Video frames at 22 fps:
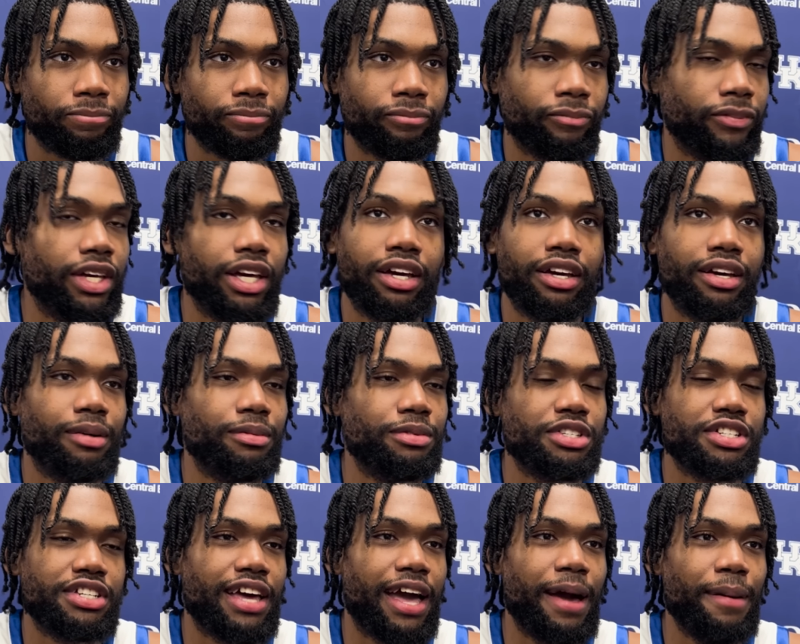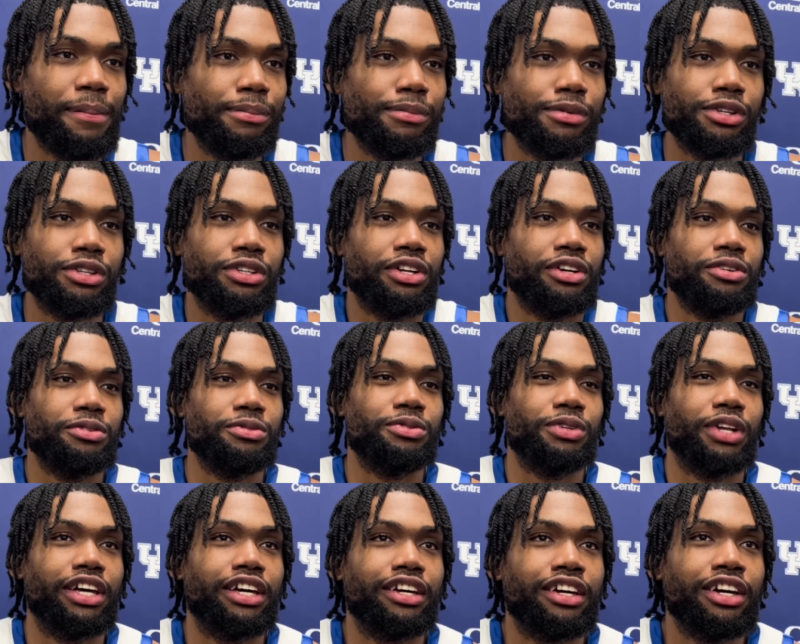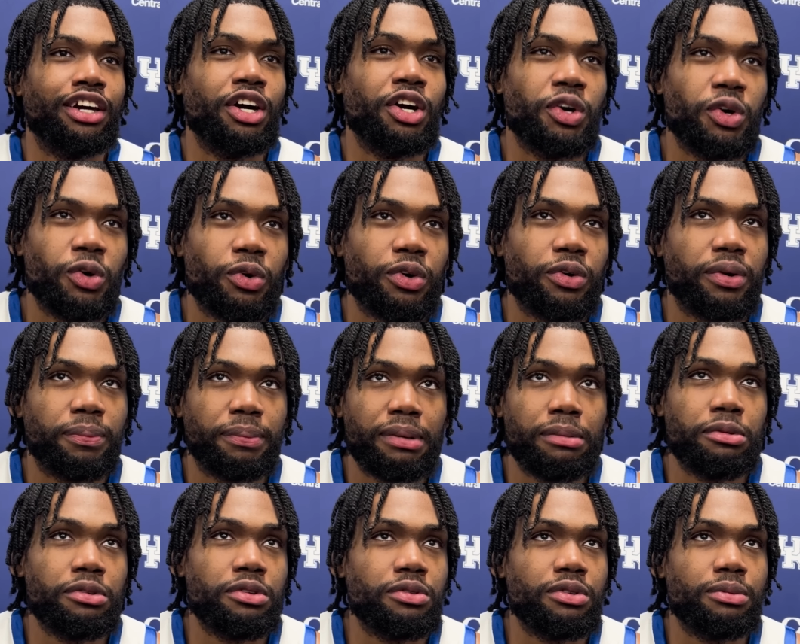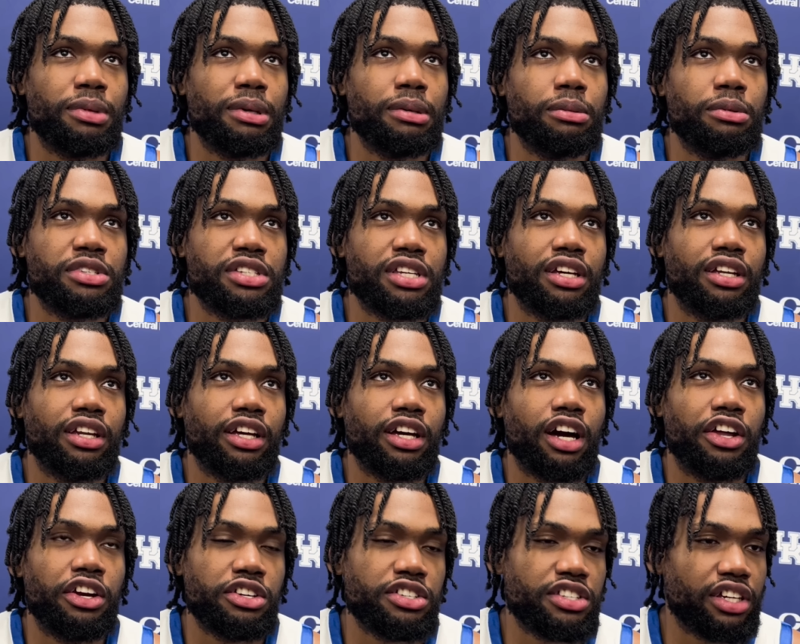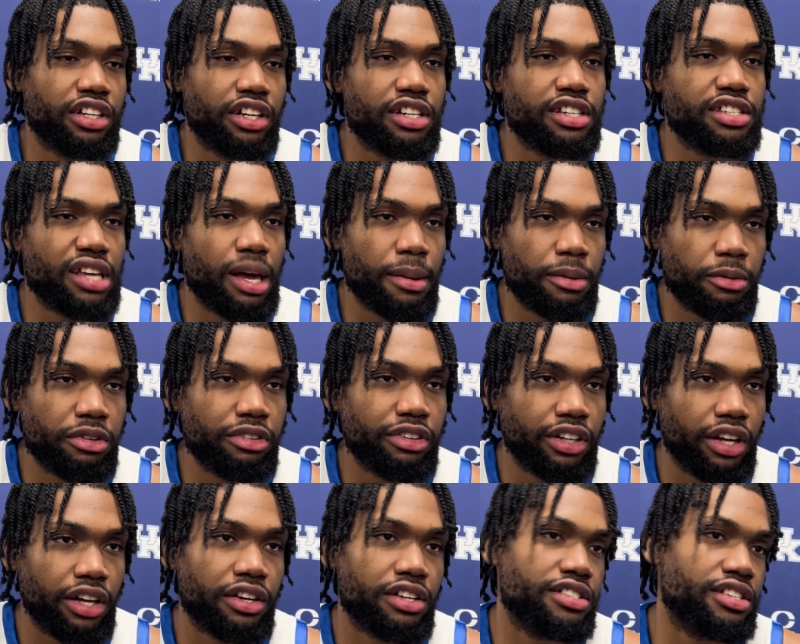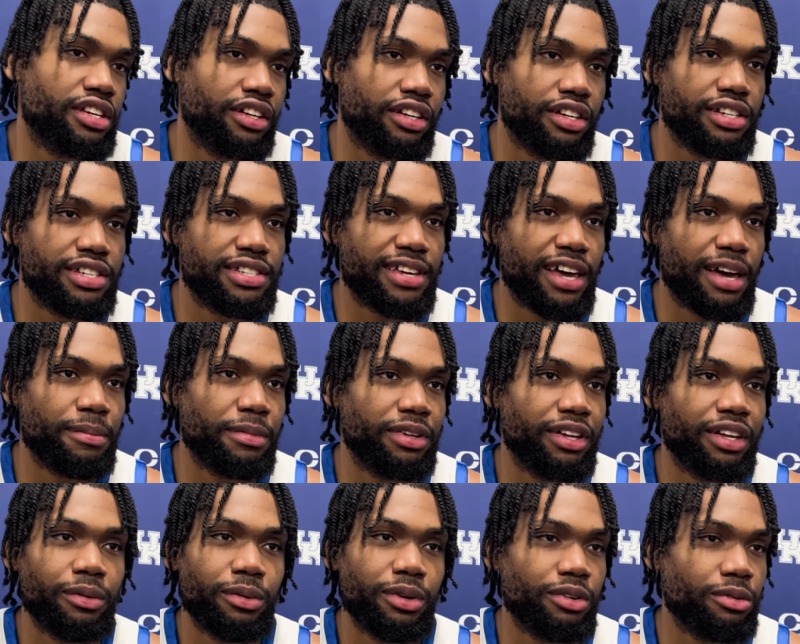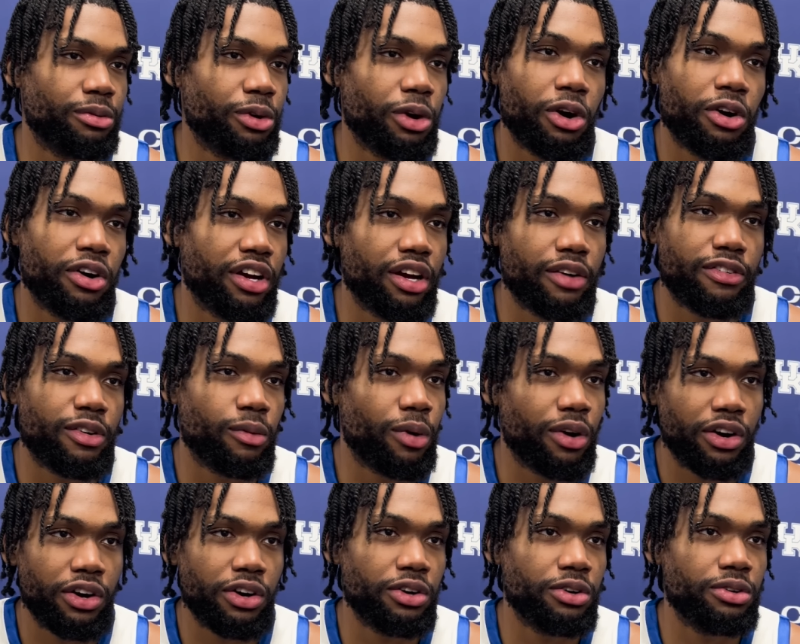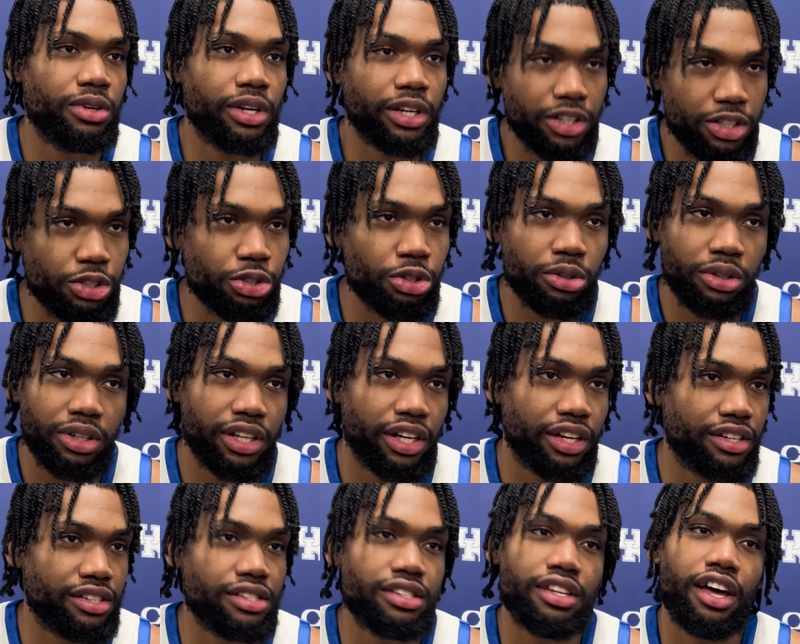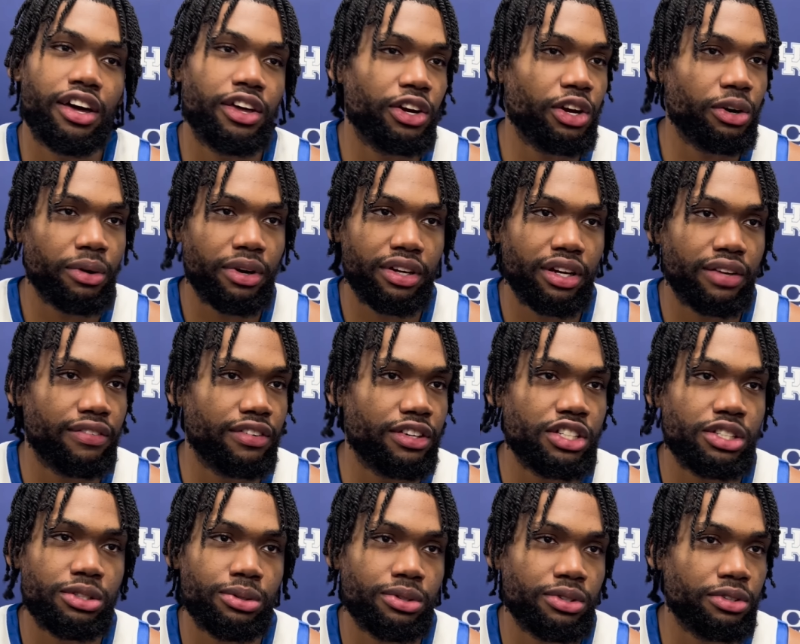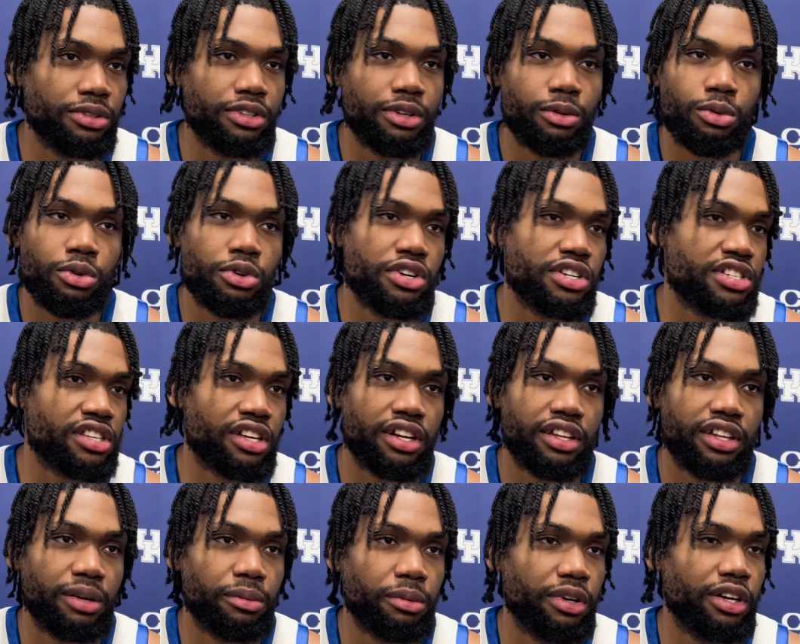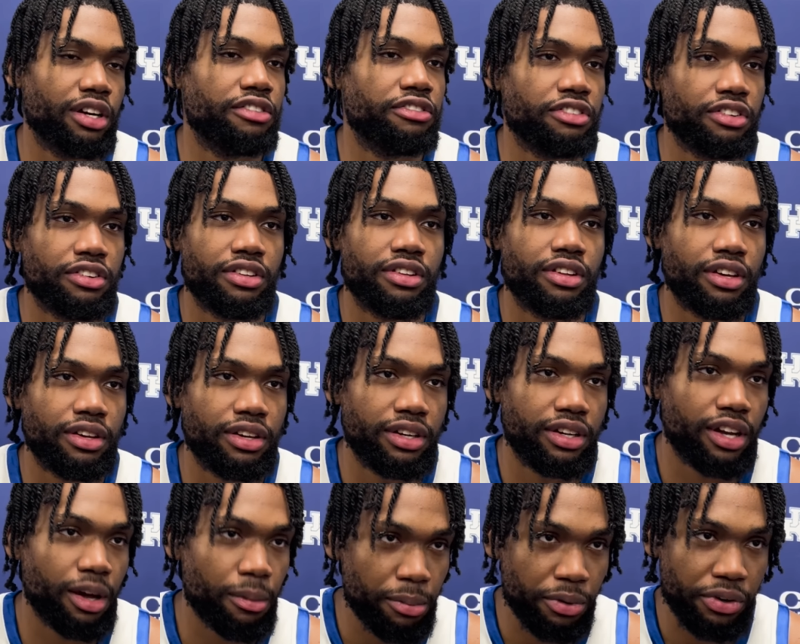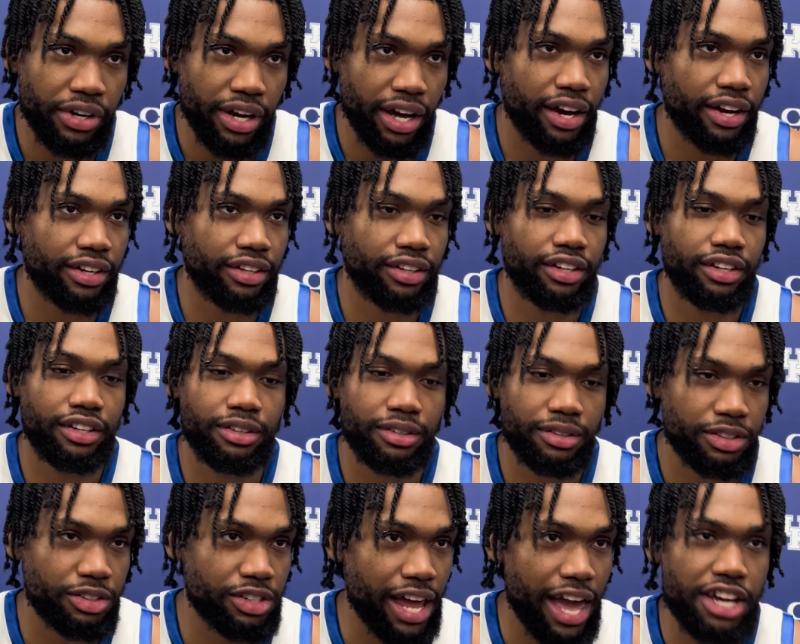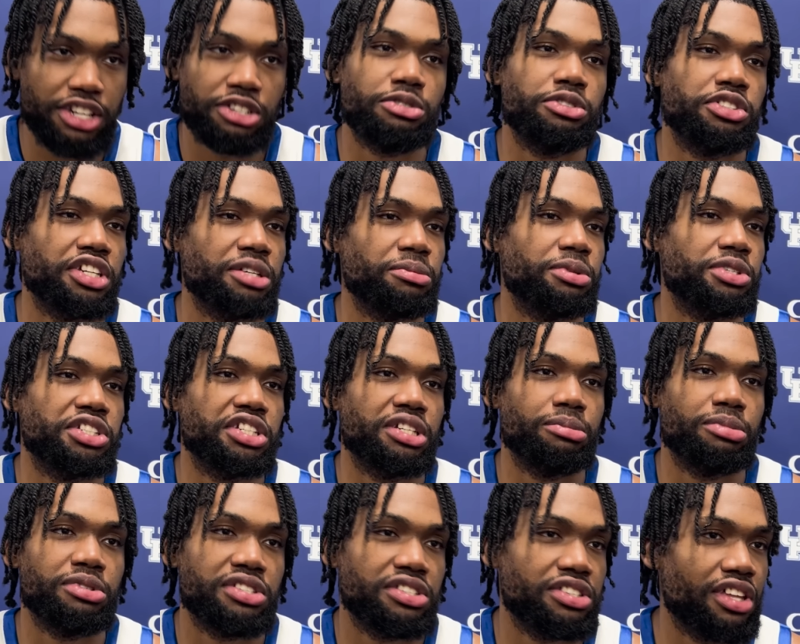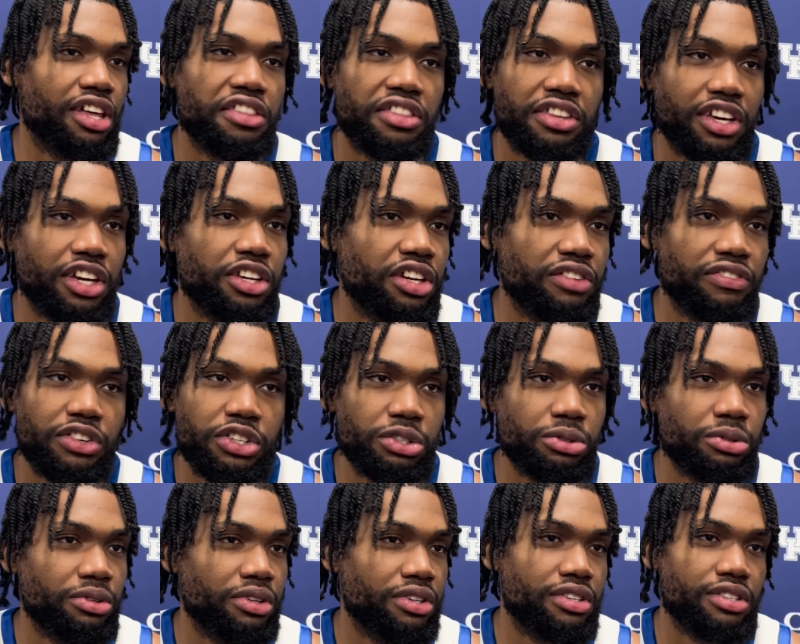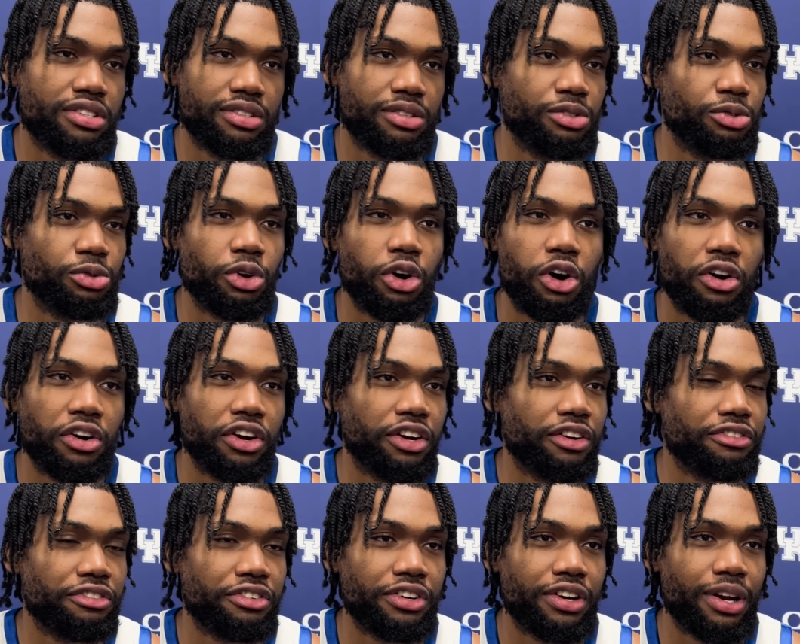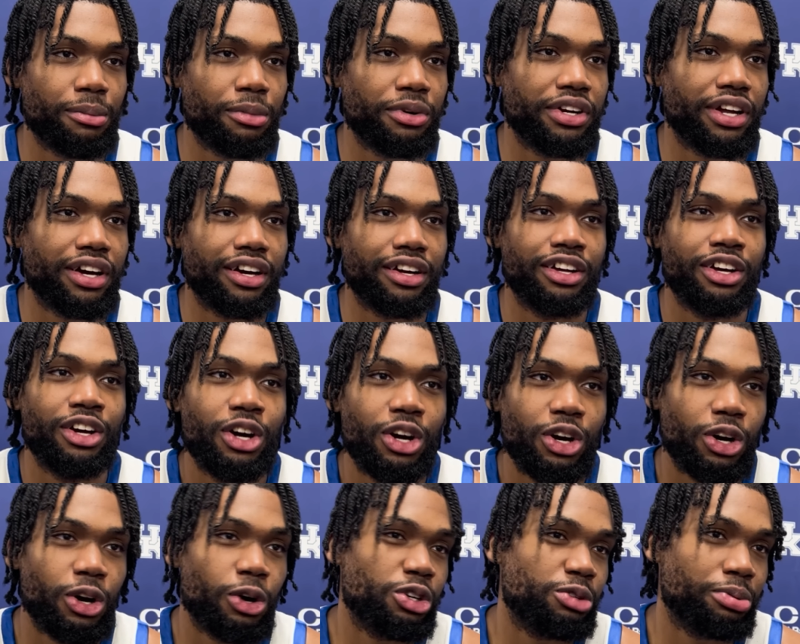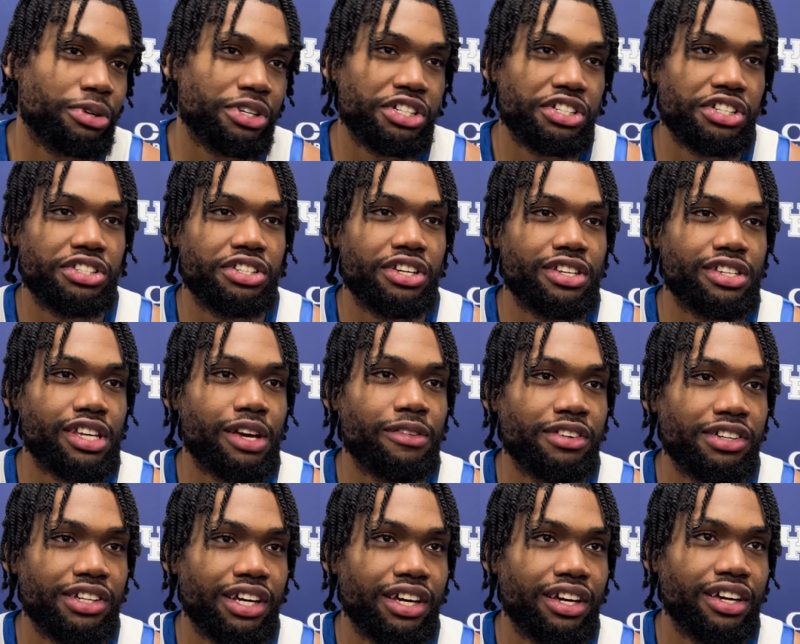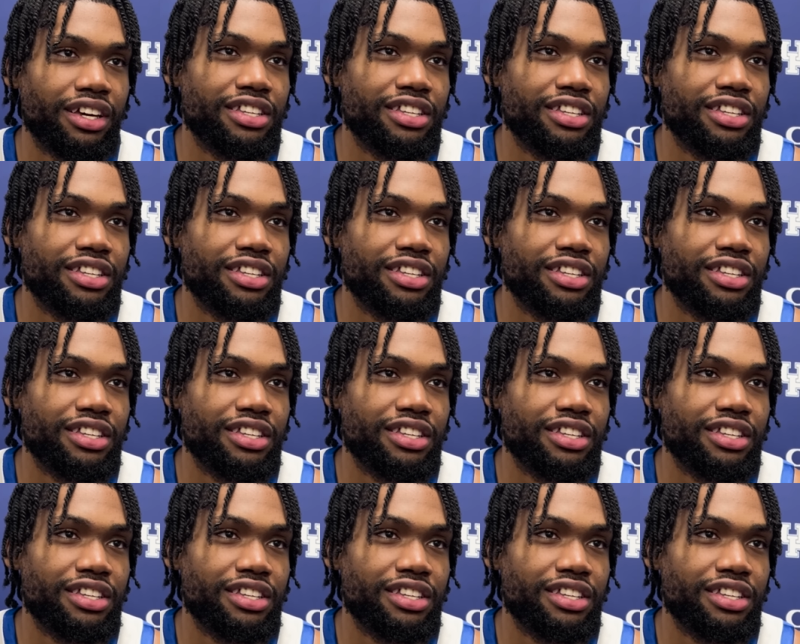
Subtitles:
Yeah, I'm just happy. You know, like, when people say, like, understand the assignment, we really understand that assignment. Like, we're all here for one goal, like, truly. It's not no individual awards, none of that. We're here for number 9. Like, national championship is nothing individual. We're all here for number 9. Coach preaches to us every day.